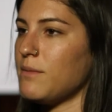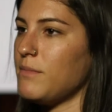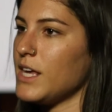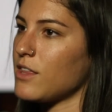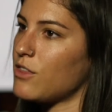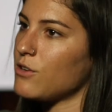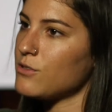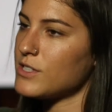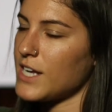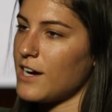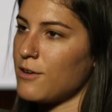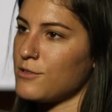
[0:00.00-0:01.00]
and make those
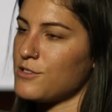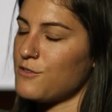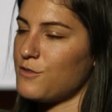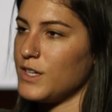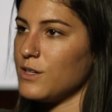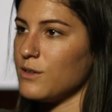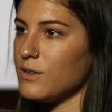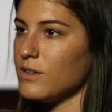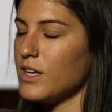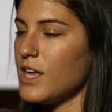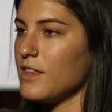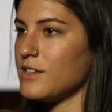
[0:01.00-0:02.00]
towns feel
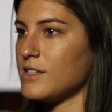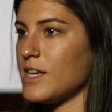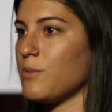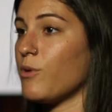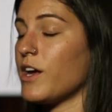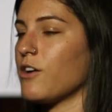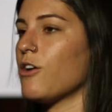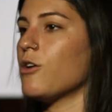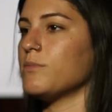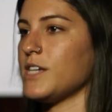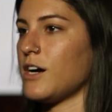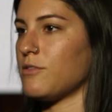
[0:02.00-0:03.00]
the same way your
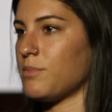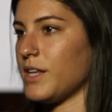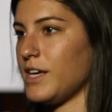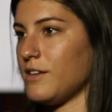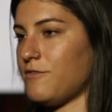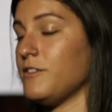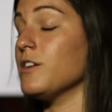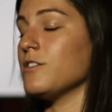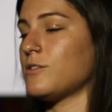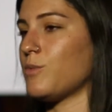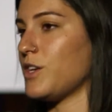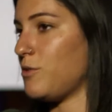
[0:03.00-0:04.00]
hometown
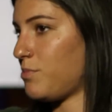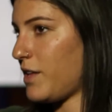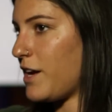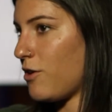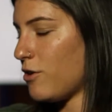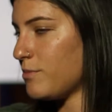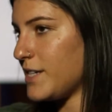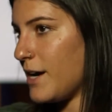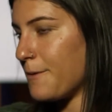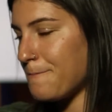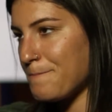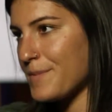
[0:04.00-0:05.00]
feels when you play your hometown.